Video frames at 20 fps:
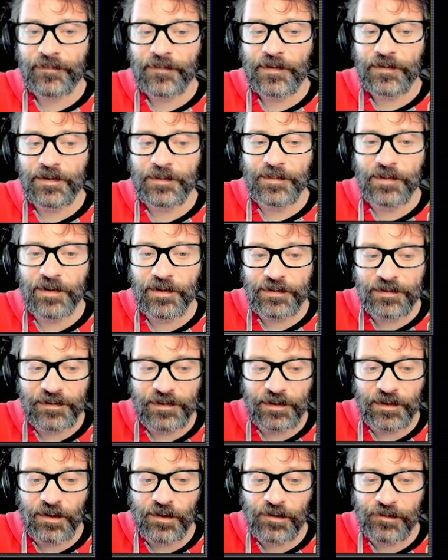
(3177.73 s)
The
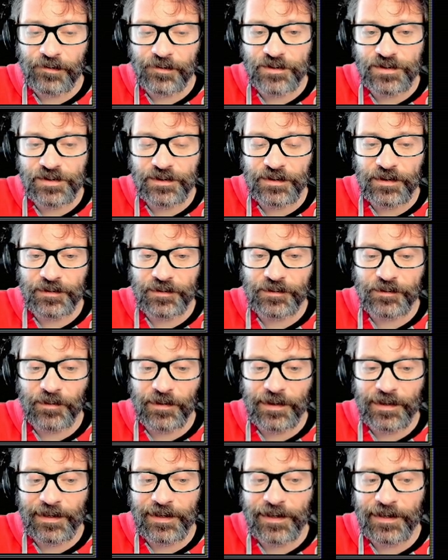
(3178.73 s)
mercenary origin is
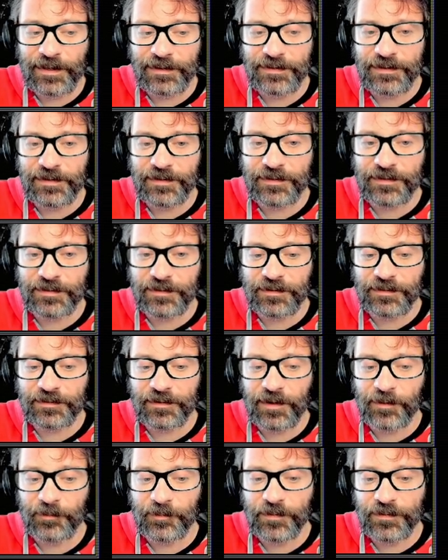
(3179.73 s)
quite handy. It's going to
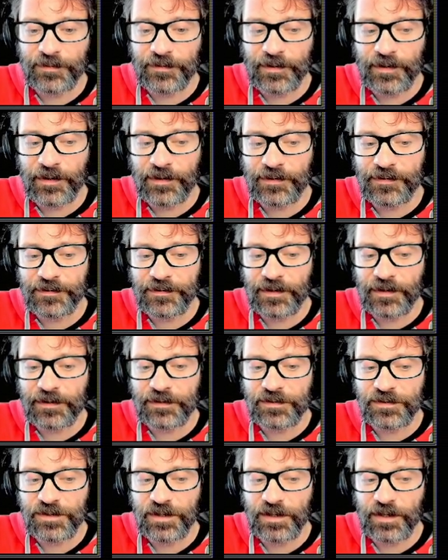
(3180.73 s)
start with
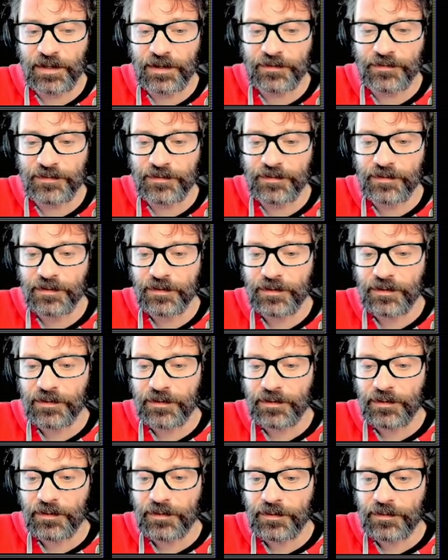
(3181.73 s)
second chance,
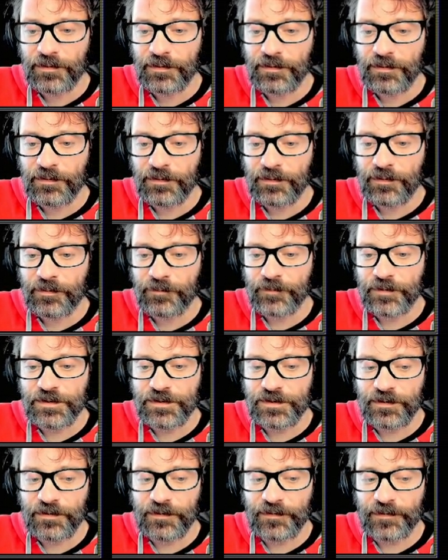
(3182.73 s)

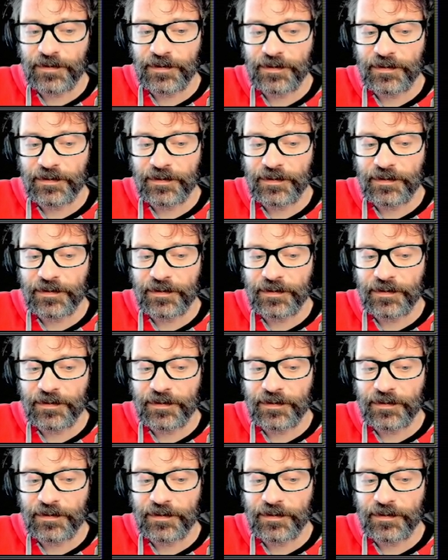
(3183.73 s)
which is